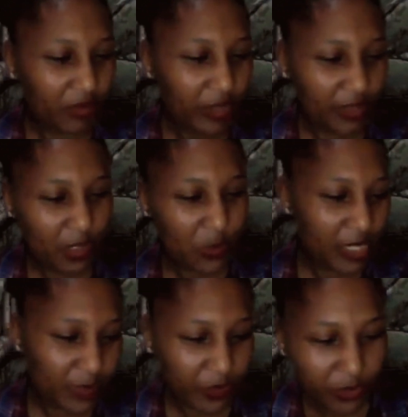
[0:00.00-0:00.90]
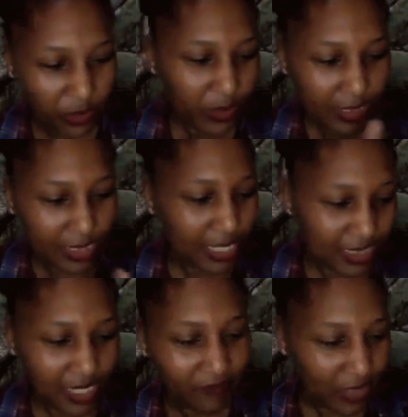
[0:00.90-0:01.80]
okay, this one has been used, it has
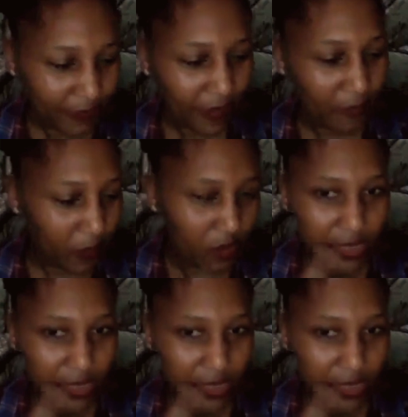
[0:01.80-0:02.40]
served its purpose,